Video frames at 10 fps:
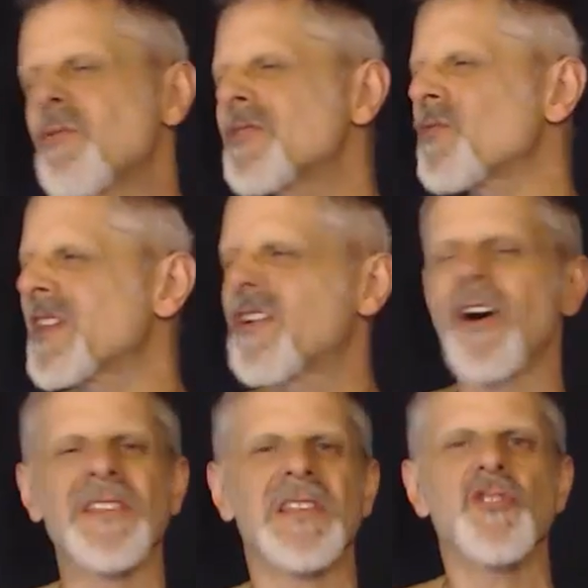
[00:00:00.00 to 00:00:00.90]
I wouldn't really
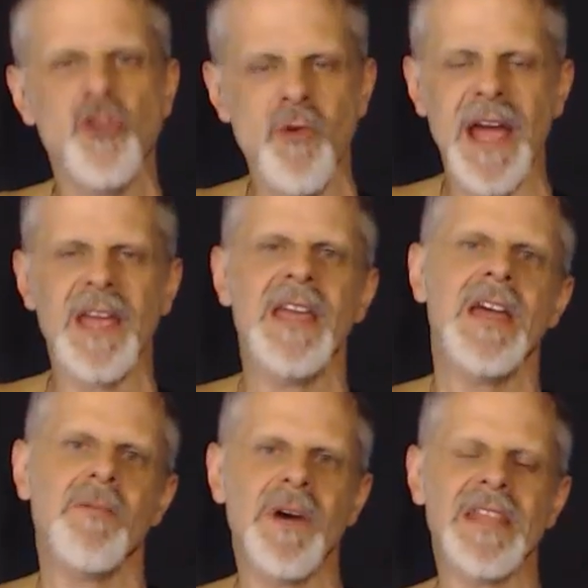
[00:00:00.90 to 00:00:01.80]
call this a trick,
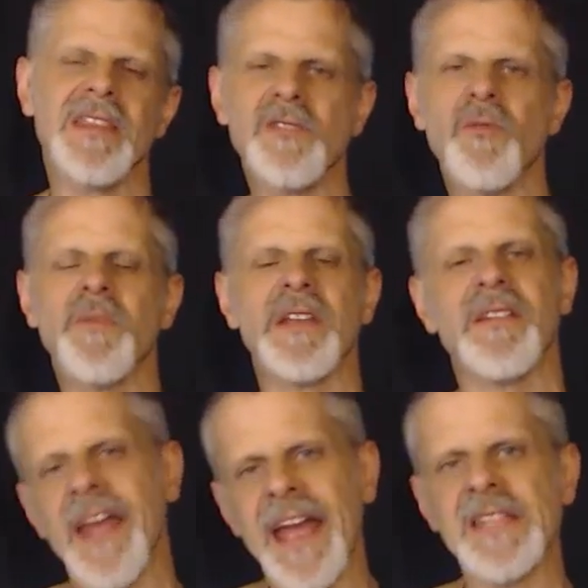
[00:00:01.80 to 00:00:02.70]
but this would be an
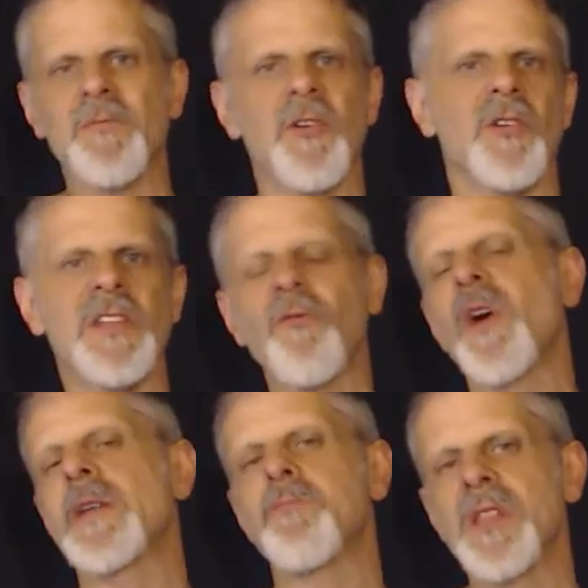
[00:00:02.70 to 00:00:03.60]
enhancement or a
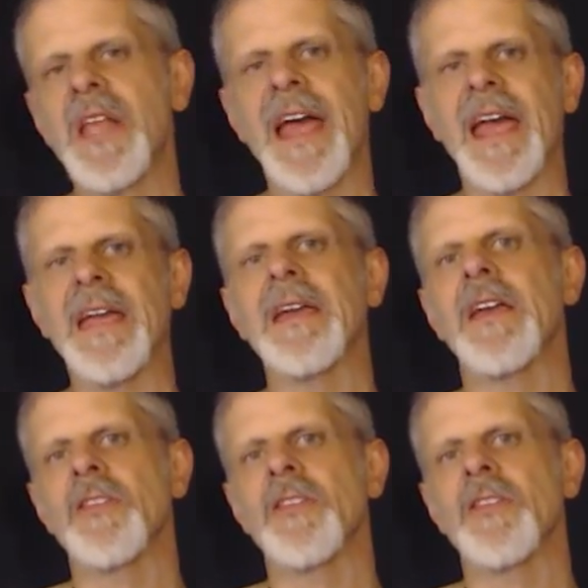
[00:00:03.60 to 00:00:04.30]
different way to play